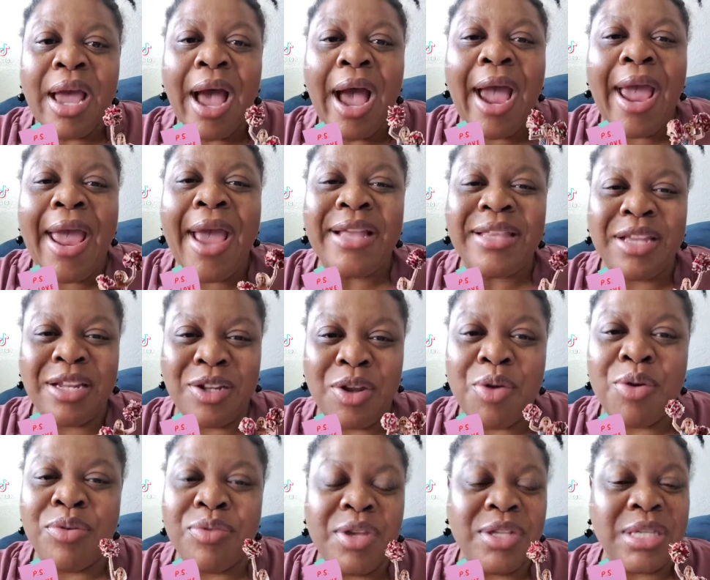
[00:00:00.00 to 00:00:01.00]
I had to
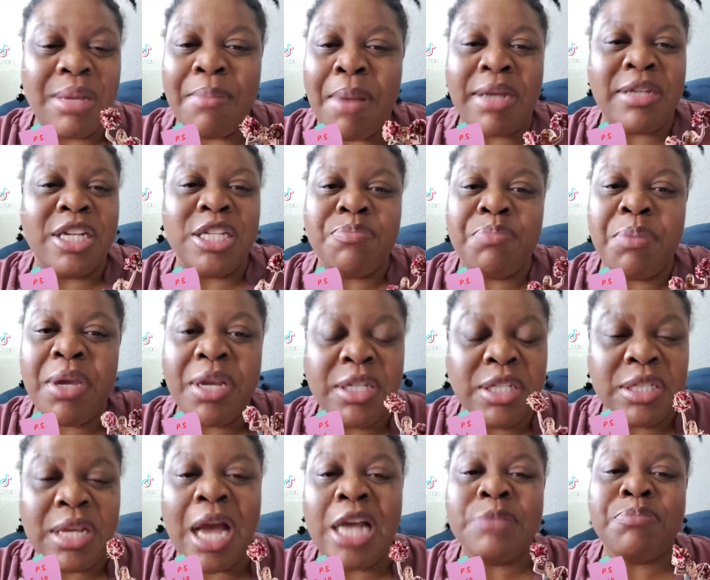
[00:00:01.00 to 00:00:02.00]
learn this. I'm not just speaking
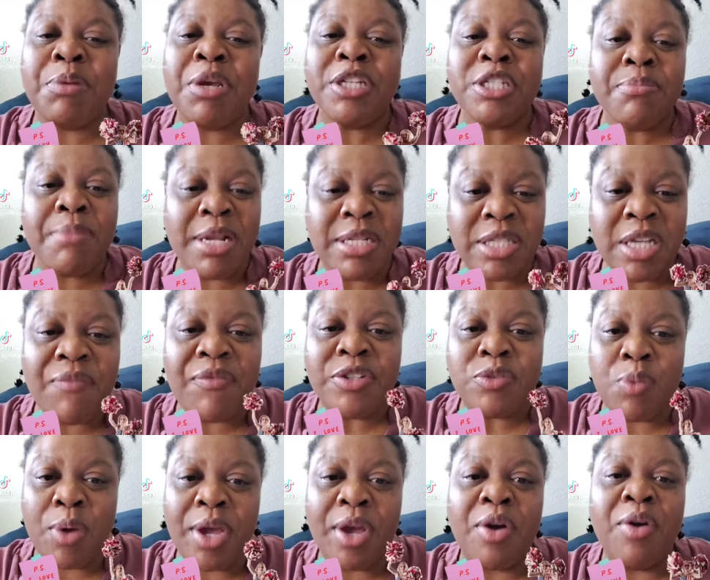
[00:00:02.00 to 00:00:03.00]
to y'all, I'm speaking to myself
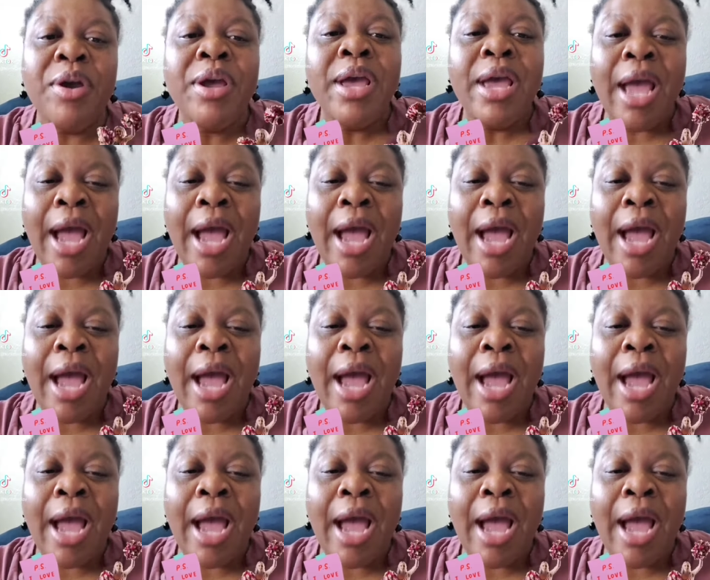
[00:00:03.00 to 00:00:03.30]
as well.